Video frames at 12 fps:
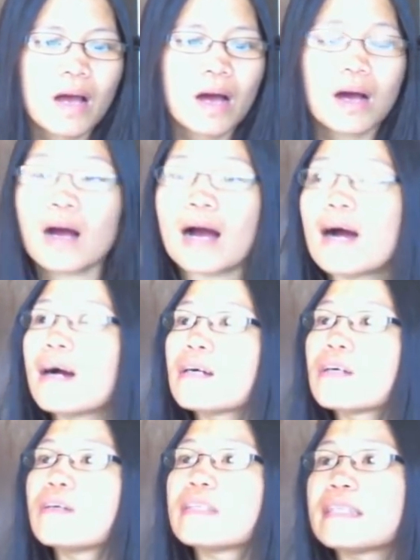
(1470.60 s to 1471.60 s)
Huh?
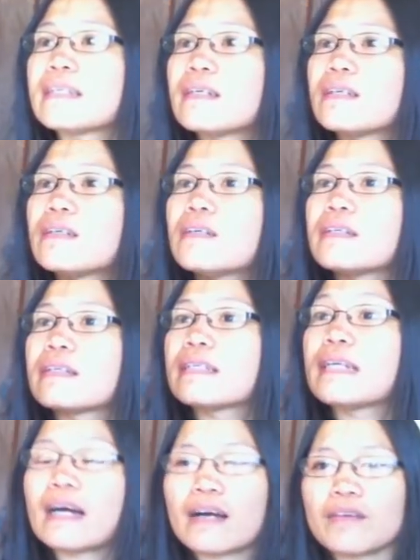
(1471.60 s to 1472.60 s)

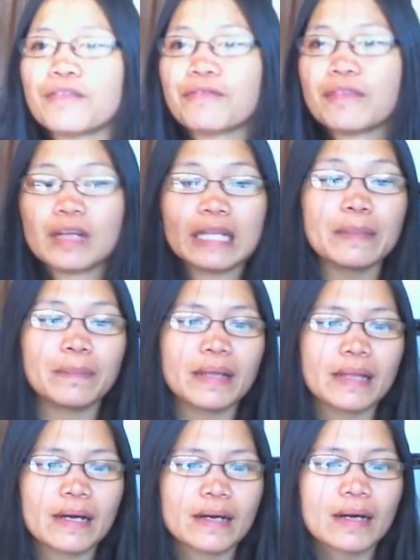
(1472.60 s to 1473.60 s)
Yeah, 5
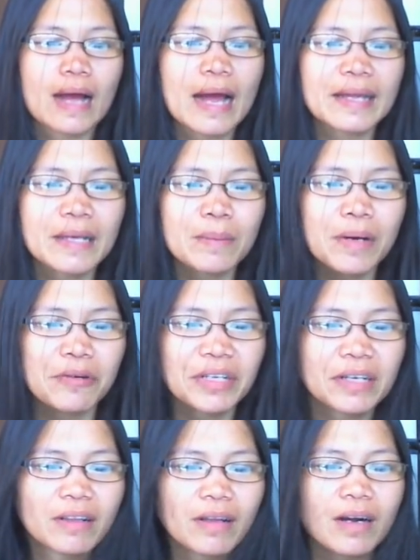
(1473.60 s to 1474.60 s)
lang. Anna Marie
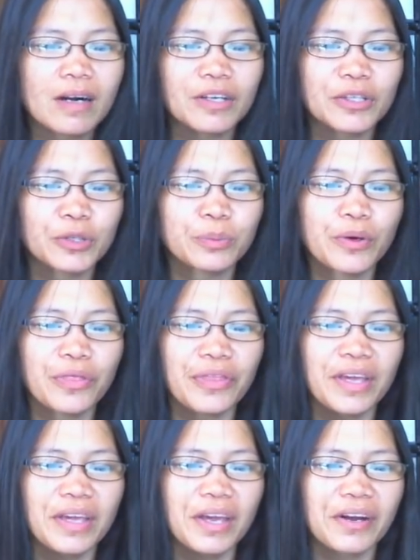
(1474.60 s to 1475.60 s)
Clark, you both
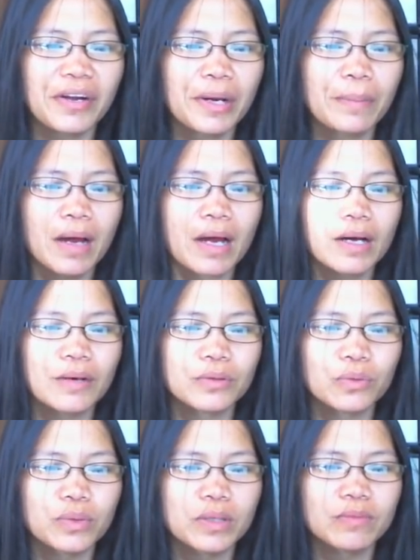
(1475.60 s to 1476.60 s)
take care. I'm out.
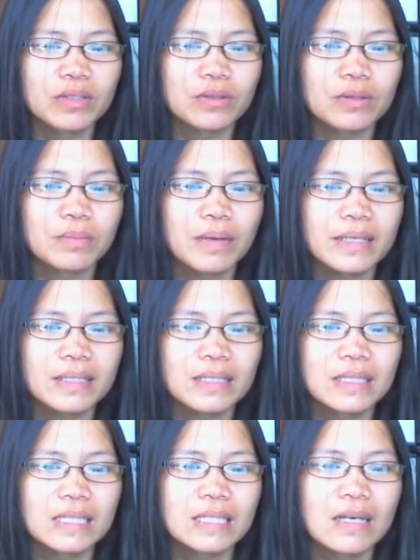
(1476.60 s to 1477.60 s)
Waves, goodbyes,
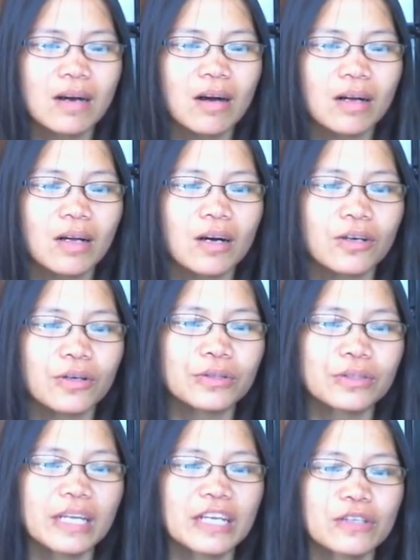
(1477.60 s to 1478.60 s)
T-call. Oh,
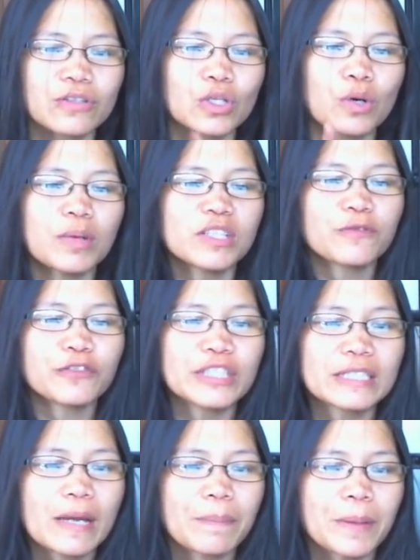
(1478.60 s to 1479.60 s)
thank you so much for
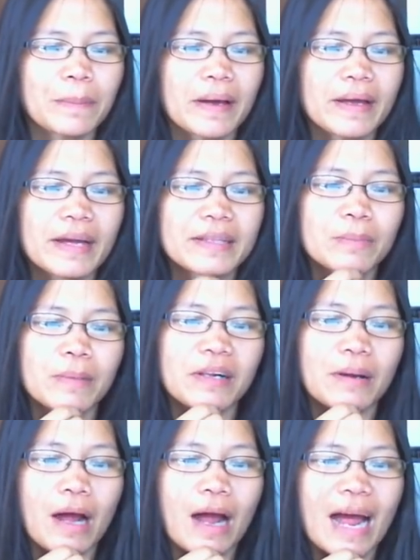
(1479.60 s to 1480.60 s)
stopping by,
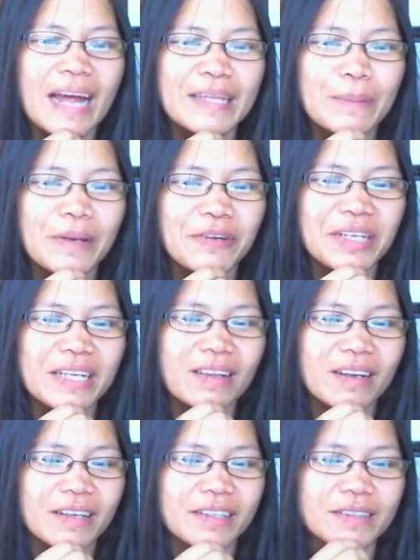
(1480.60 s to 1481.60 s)
Anna Marie
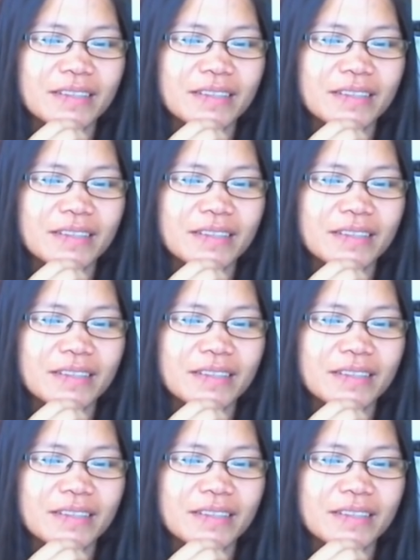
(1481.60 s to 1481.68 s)
Clark.